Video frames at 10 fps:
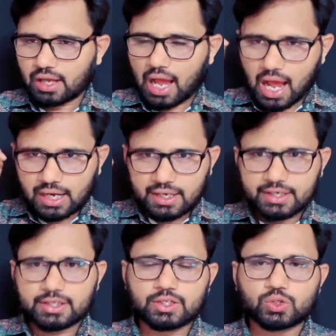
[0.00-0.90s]

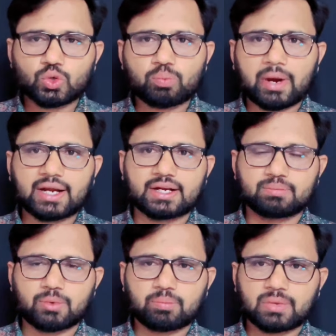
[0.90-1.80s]
Already you might
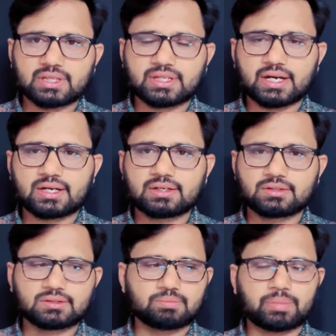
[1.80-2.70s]
remember that
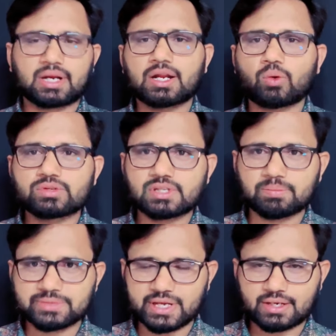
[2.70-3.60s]
pronoun
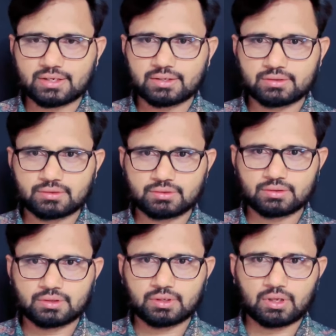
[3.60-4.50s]
subject.
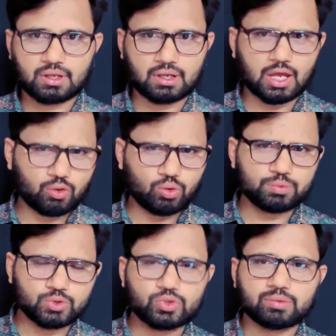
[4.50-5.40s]
I hope
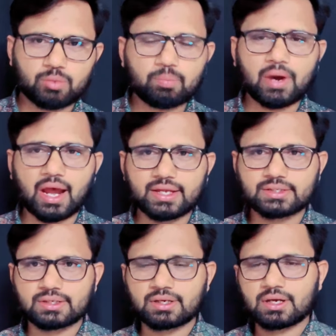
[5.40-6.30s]
you remember it.
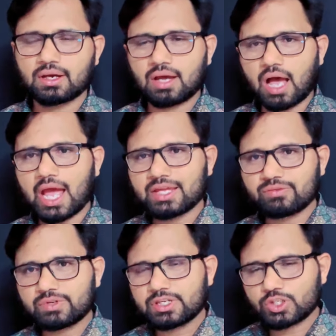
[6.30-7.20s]
I,
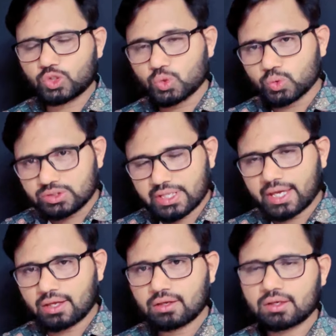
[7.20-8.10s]
we, you,
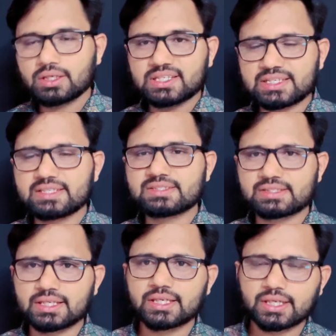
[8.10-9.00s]
they, he,
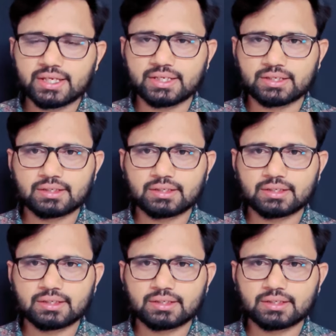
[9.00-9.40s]
she, it.